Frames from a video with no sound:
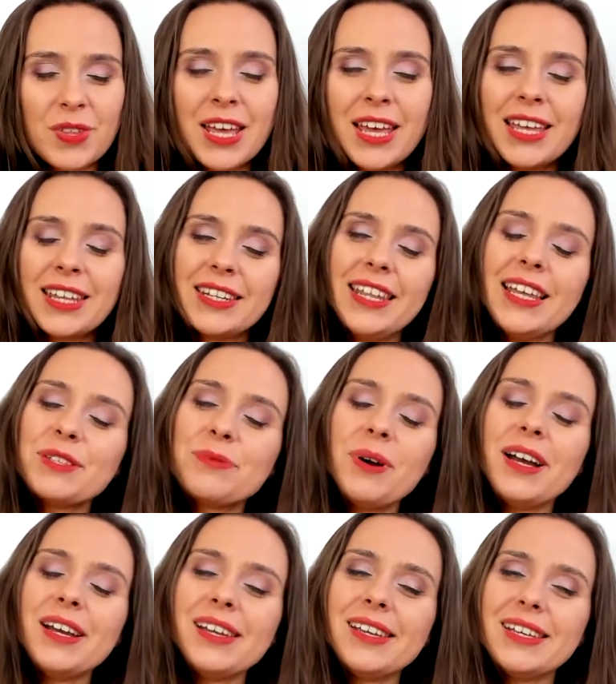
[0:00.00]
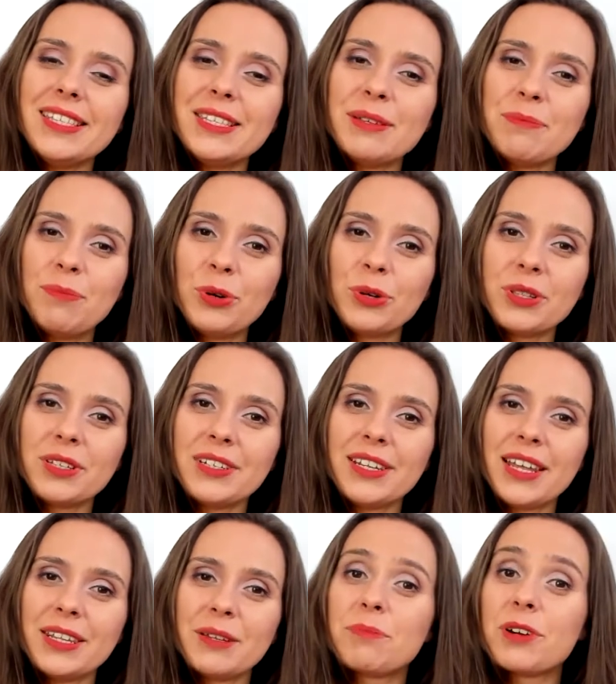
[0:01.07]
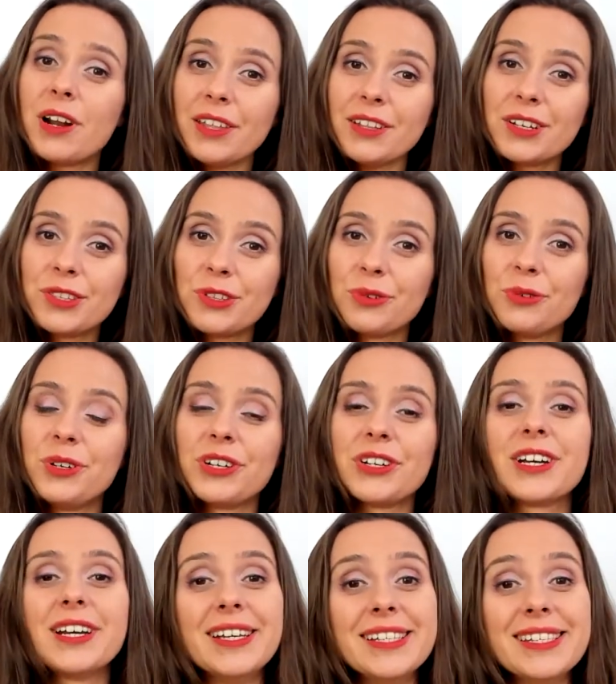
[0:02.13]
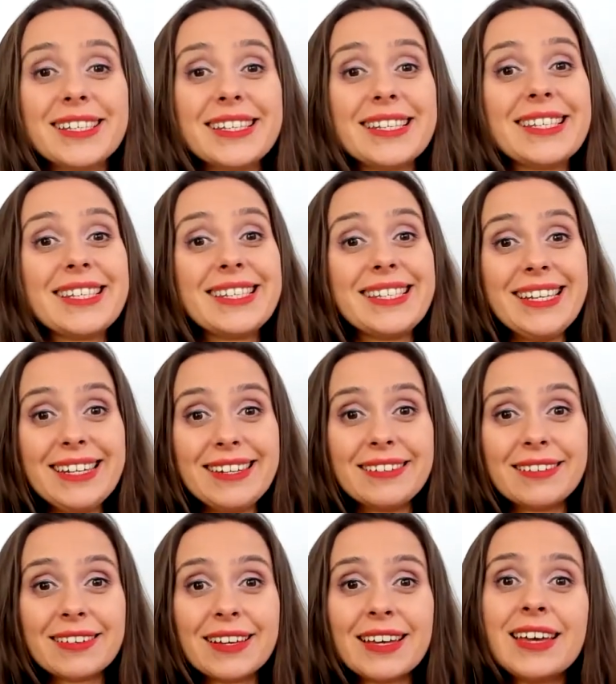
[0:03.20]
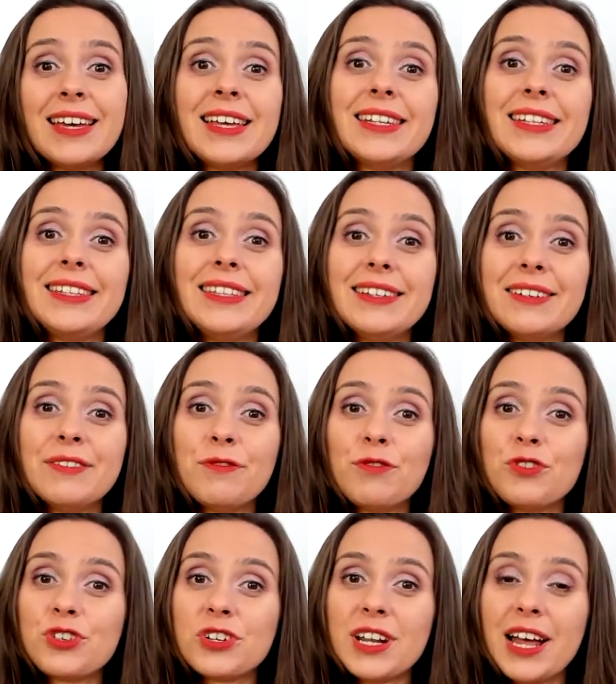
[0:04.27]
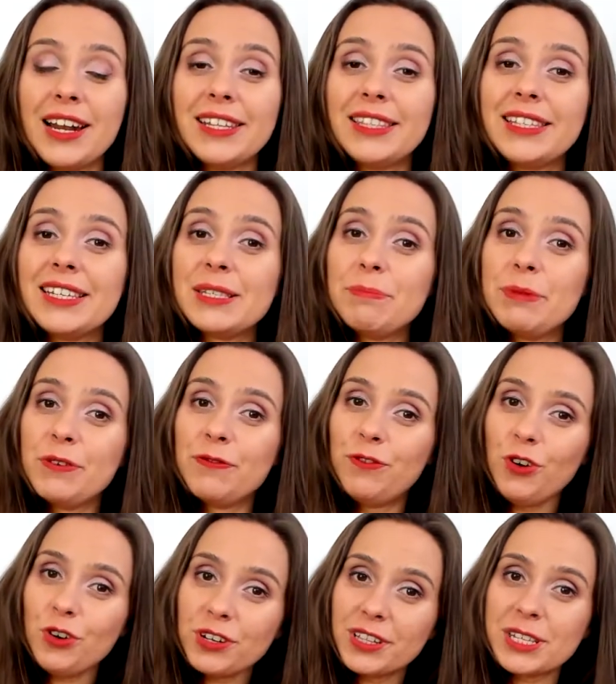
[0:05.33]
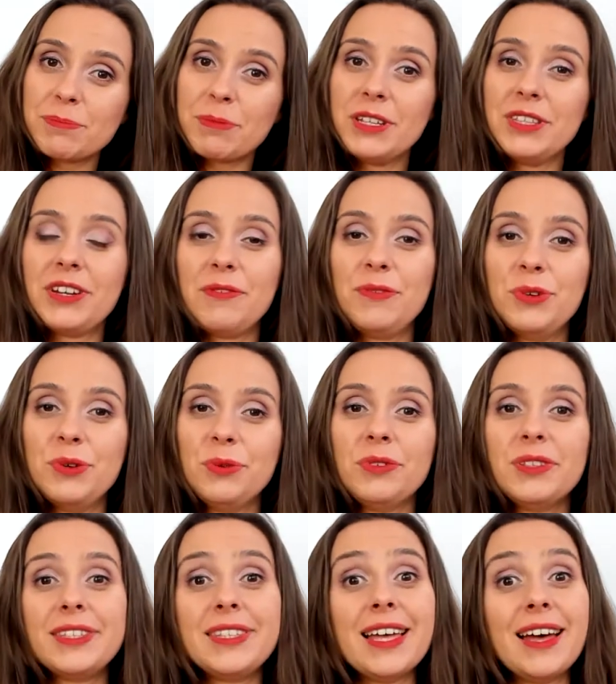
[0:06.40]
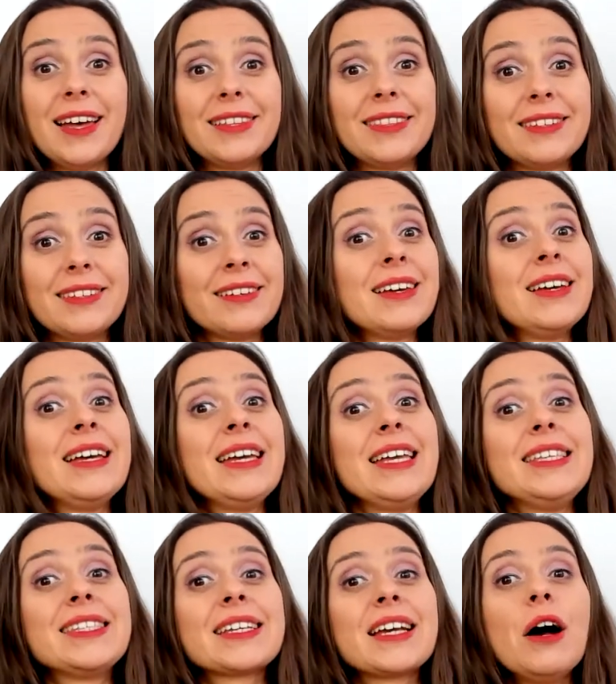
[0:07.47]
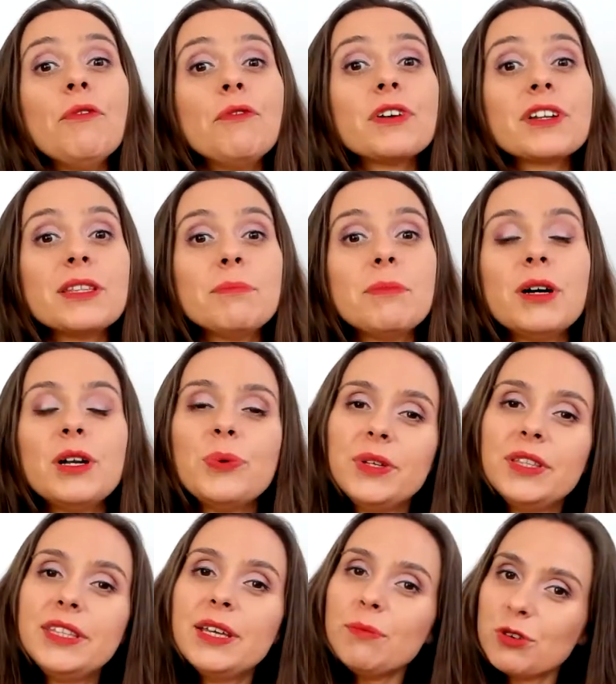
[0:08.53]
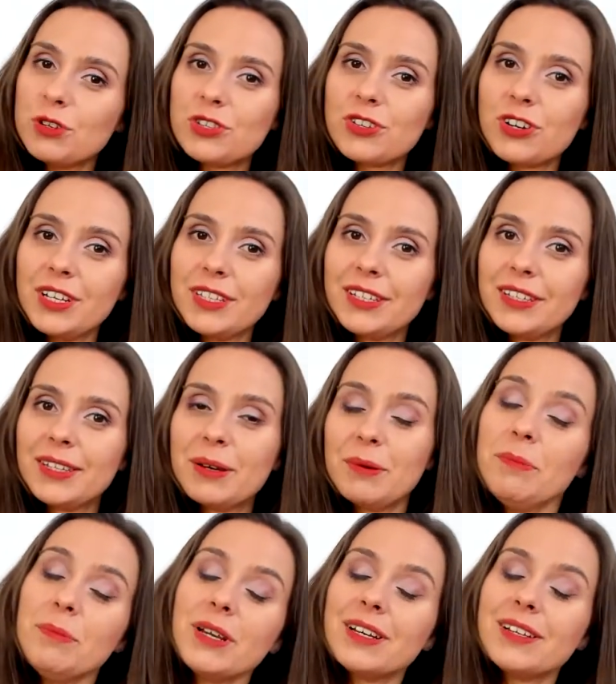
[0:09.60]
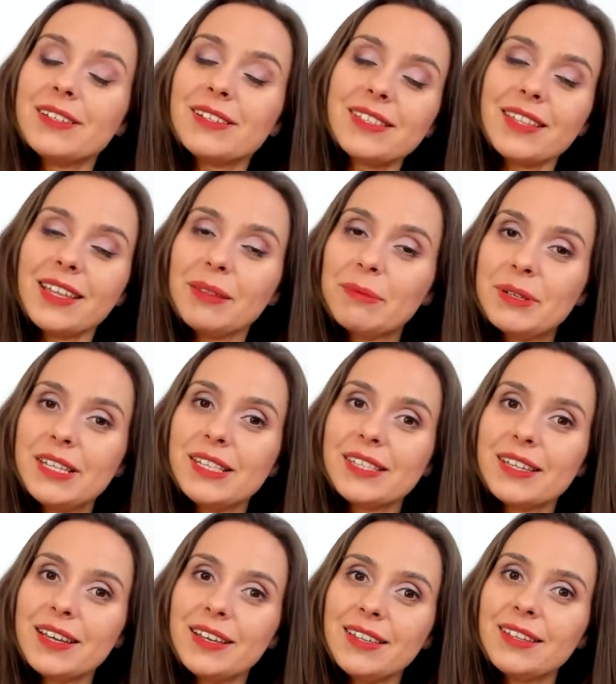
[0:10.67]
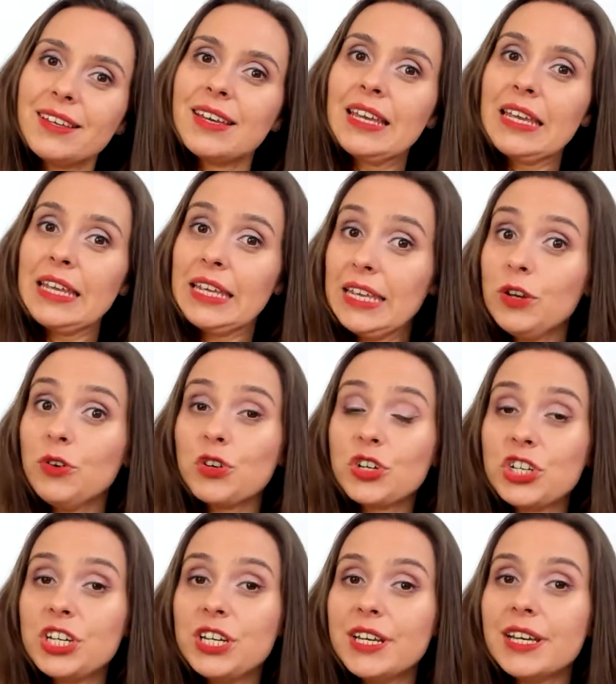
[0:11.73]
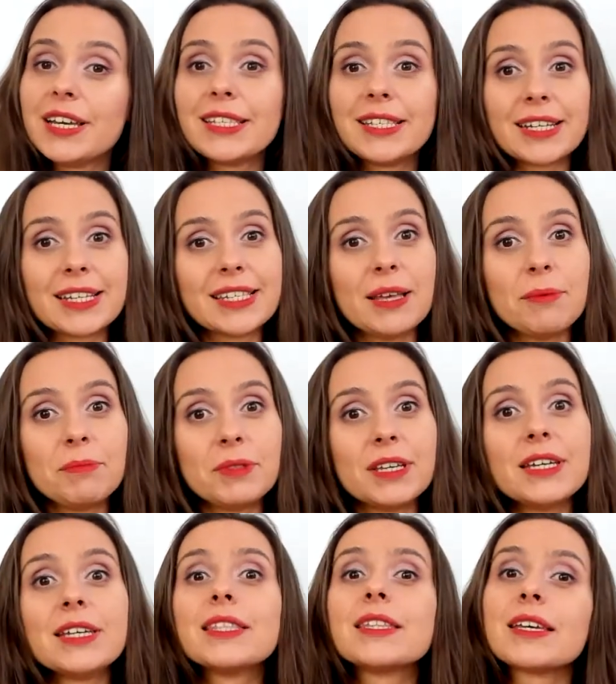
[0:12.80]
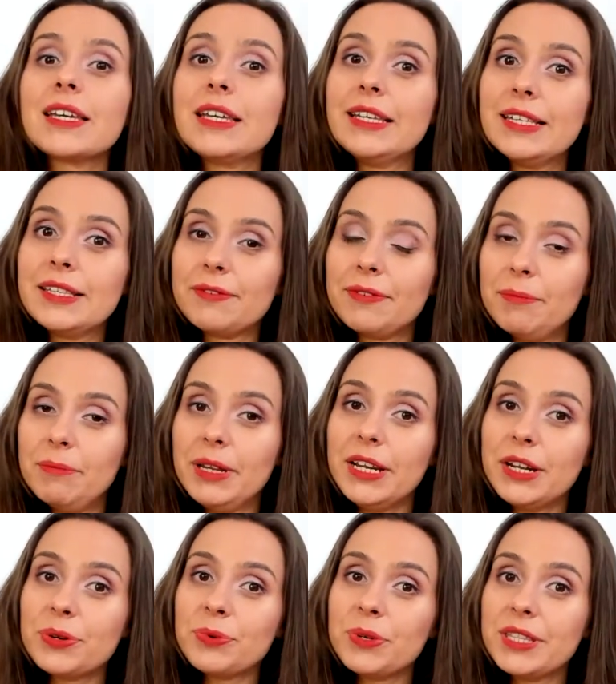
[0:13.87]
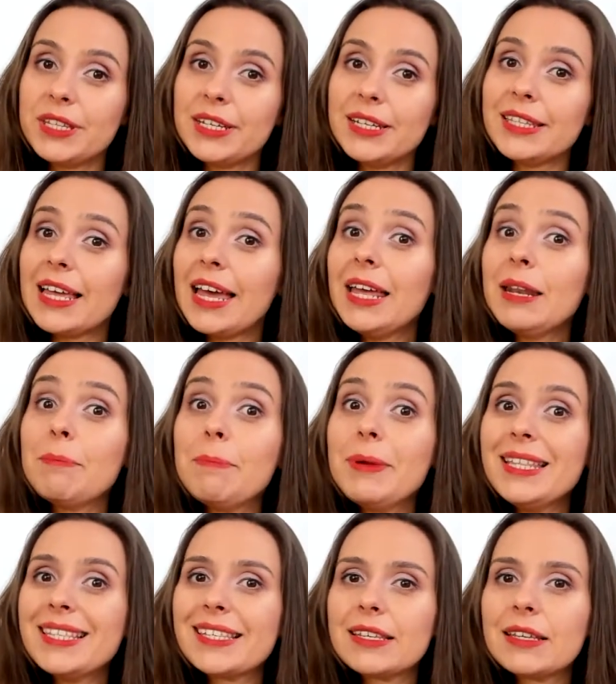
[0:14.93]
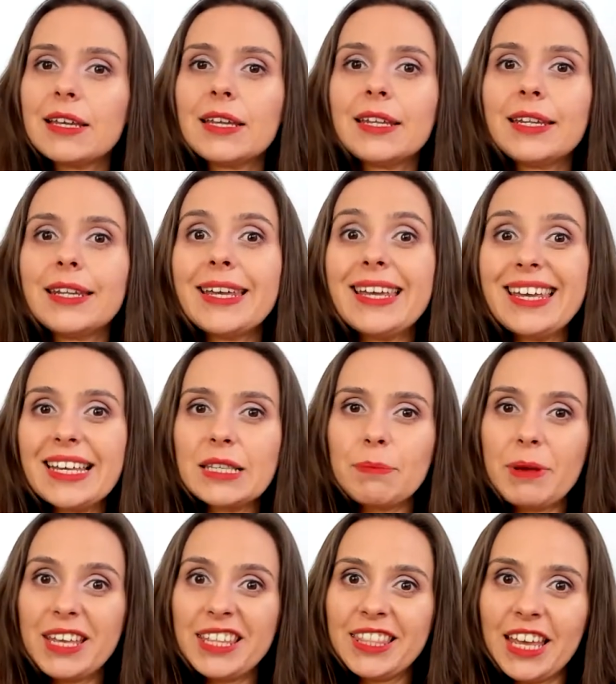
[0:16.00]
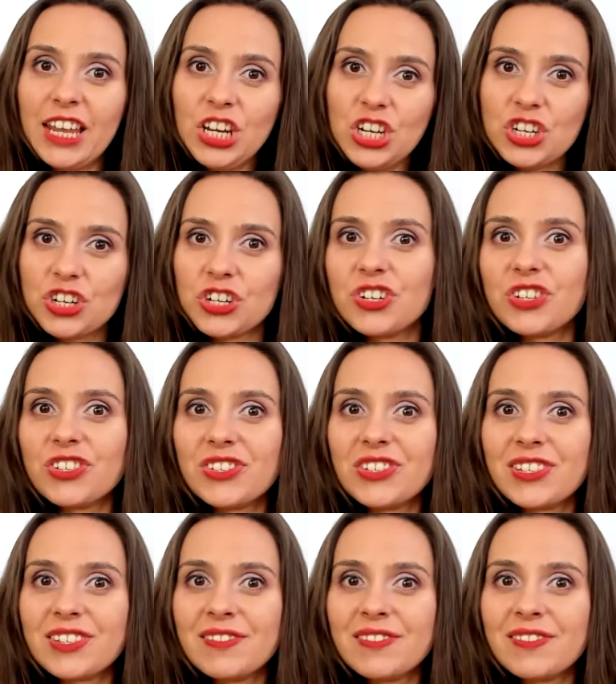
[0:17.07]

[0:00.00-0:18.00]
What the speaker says: That's why it's important that the product owner has seen the functionalities before the sprint review, that is comfortable with demonstrating them, because that means that he or she has accepted, is familiar with it and meets the expectations.